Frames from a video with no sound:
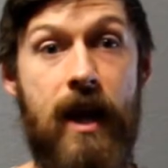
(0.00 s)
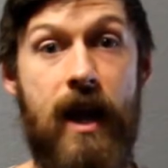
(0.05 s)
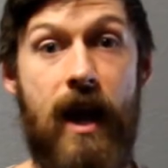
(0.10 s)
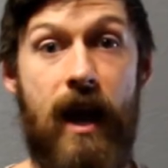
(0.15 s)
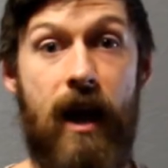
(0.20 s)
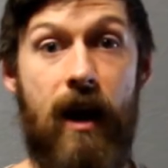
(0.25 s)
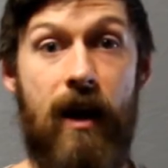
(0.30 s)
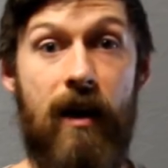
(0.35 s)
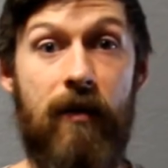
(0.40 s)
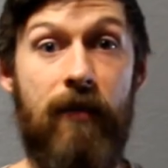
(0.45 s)

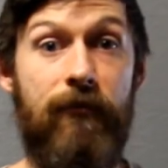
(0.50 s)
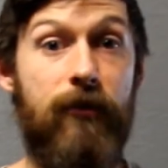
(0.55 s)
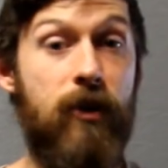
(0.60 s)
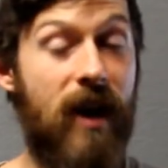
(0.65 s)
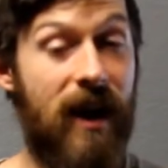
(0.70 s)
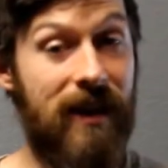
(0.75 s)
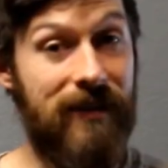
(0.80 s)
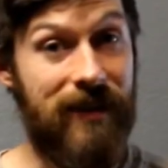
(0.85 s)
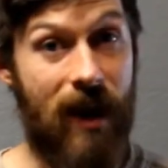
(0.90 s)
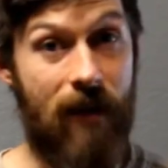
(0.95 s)
If you
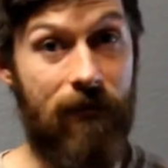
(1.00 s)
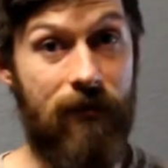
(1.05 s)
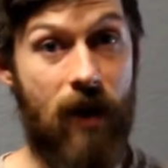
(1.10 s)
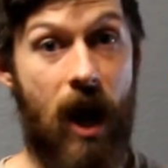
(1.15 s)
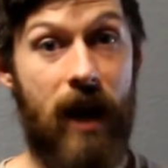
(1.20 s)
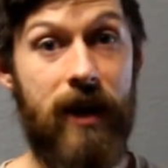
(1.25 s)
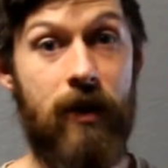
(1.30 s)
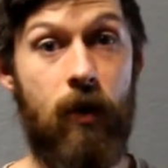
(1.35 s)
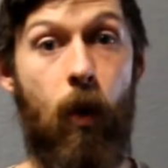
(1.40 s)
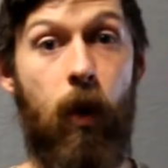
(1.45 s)
guys have
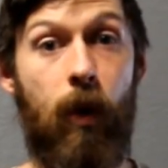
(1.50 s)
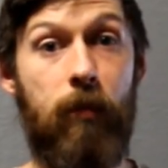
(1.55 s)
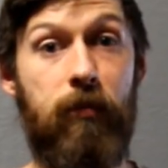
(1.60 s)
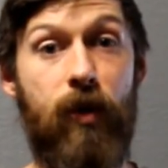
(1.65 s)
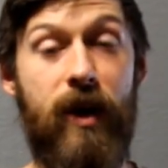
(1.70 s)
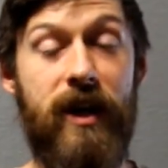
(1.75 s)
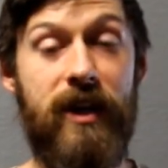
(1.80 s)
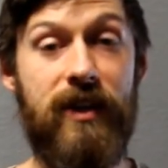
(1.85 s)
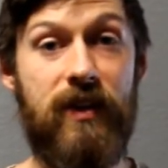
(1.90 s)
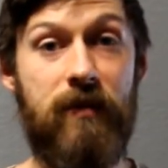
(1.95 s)
not
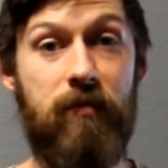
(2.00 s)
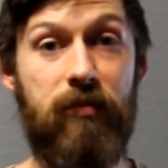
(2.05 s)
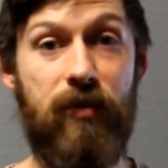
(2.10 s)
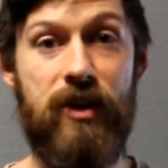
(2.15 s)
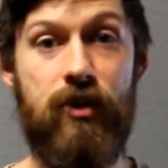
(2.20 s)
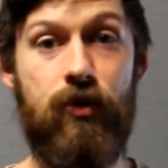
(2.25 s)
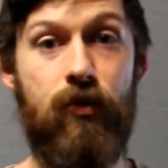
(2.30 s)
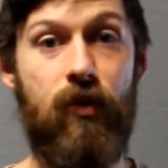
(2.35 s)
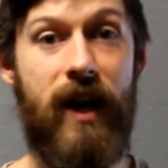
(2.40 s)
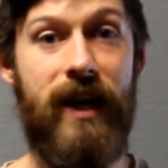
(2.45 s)
incorporated
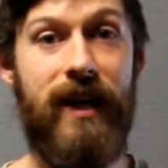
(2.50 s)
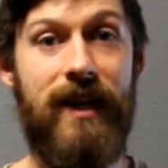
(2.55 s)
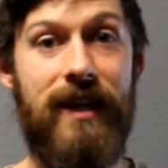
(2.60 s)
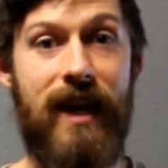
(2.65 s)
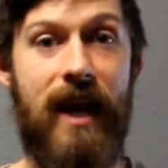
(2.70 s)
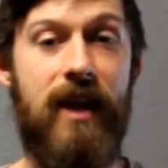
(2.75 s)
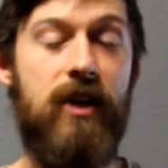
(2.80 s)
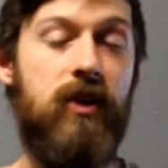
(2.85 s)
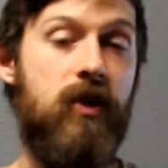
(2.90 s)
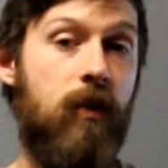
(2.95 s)
sprint training
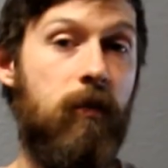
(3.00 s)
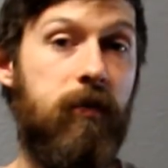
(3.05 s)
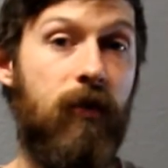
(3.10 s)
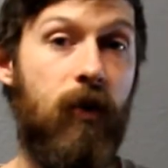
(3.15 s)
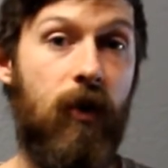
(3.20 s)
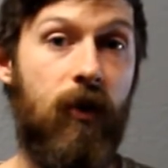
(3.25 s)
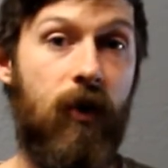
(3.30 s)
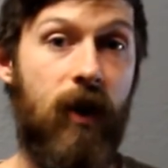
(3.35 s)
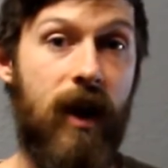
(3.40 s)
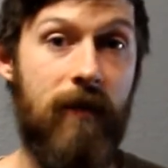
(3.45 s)
yet into your
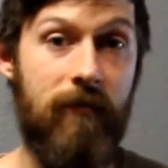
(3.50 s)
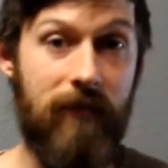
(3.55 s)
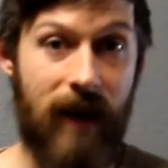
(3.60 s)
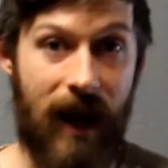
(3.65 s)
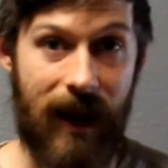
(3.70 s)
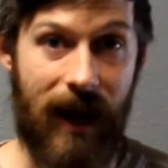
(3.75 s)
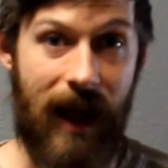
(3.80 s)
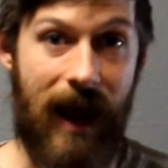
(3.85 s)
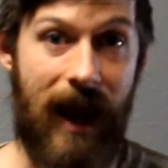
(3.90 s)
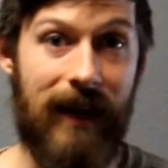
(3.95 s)
program,
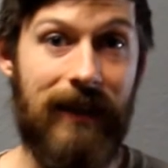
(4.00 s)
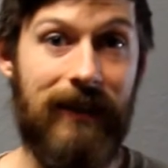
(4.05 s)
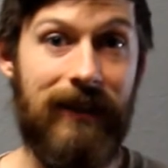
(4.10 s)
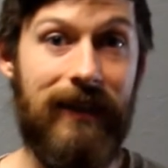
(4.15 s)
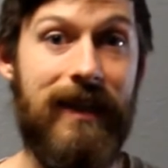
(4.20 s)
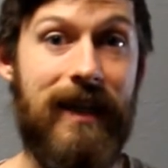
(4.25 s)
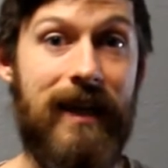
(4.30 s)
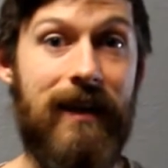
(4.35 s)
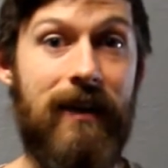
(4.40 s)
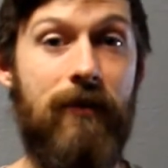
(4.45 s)
I
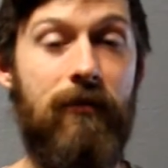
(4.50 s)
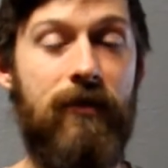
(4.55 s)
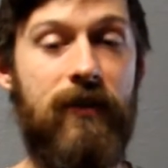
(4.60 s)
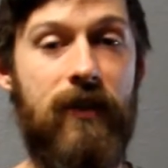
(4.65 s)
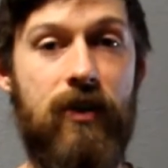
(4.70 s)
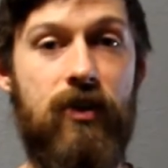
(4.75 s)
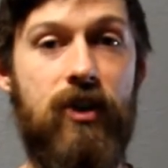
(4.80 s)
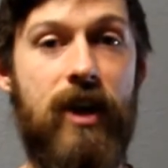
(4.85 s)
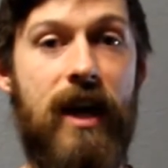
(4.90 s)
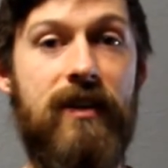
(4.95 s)
highly
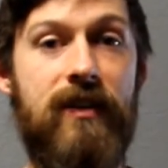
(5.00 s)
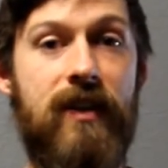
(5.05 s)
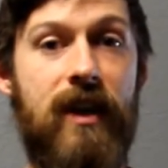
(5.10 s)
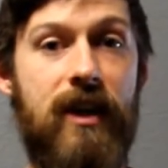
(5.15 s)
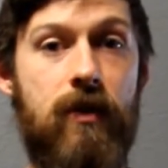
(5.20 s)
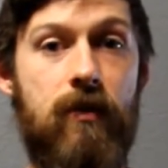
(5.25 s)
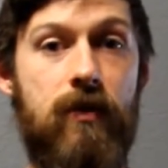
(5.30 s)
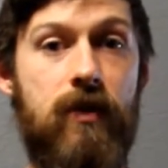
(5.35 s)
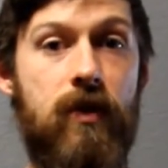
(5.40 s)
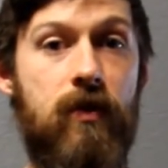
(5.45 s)
suggest that
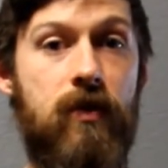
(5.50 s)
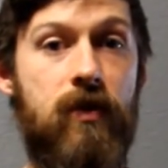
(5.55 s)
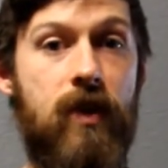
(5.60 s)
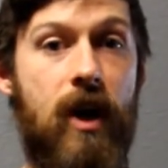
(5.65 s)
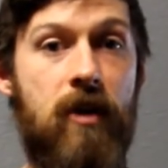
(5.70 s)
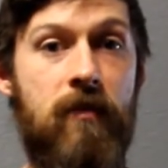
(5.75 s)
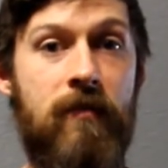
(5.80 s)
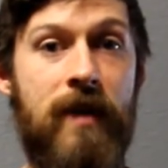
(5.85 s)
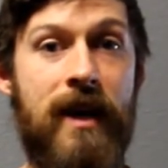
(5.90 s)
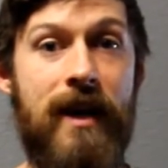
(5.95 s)
you do
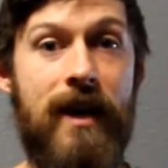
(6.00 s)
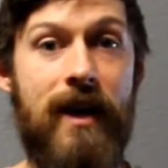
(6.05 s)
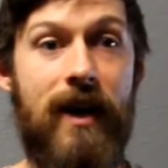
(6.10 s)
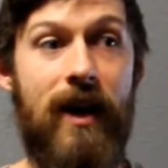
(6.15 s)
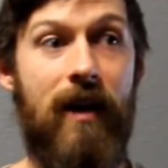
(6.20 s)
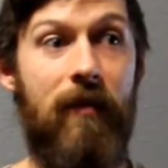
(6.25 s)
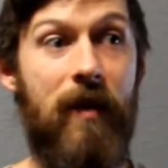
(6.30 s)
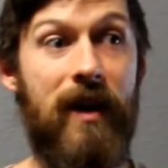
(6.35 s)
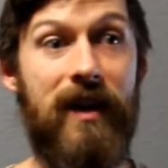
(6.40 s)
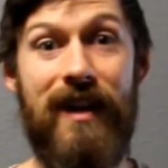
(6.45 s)
so.
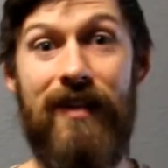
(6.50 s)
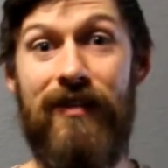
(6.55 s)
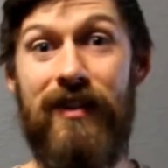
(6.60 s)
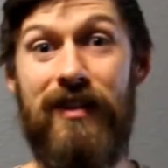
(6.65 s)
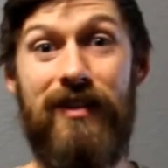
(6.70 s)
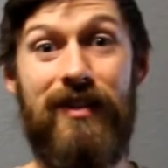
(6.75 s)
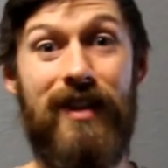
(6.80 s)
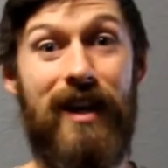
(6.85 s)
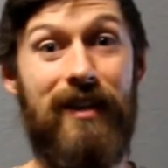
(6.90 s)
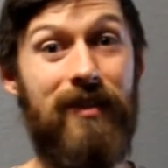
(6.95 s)
Again, this
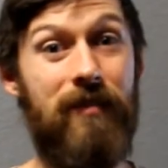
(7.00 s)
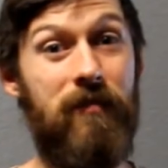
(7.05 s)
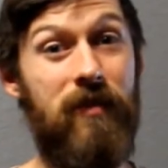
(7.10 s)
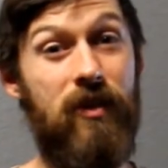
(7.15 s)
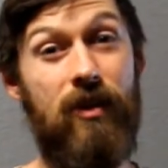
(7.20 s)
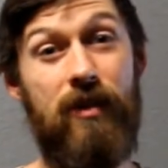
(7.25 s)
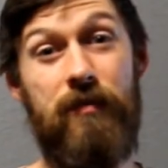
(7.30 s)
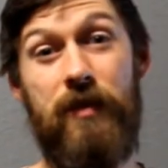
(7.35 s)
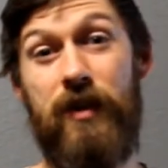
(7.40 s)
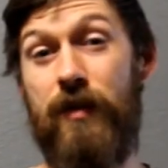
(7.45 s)
is not something
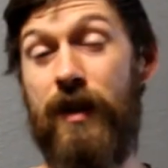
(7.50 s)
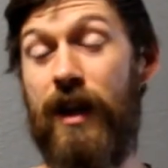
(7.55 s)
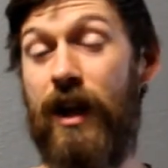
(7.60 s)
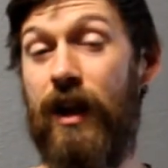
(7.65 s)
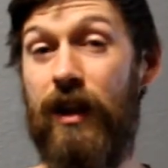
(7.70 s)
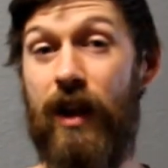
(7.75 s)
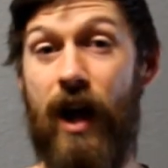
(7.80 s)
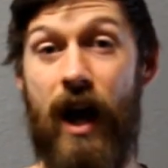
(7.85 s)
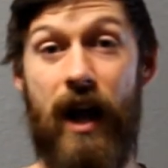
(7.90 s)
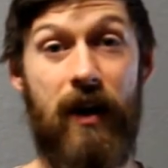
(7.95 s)
you're going to be doing a
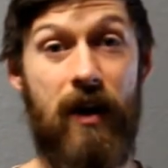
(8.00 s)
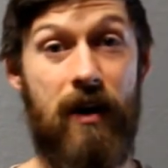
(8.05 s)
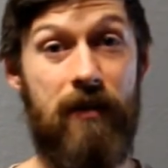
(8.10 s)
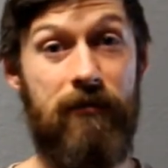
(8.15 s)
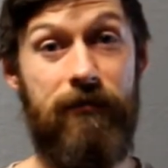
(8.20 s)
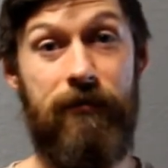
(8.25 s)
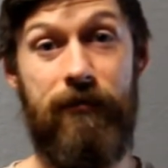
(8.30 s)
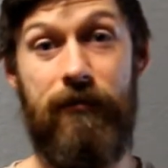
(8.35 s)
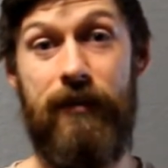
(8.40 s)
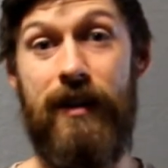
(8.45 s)
lot
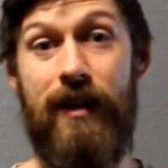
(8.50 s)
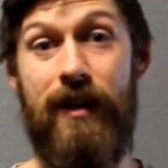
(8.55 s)
of,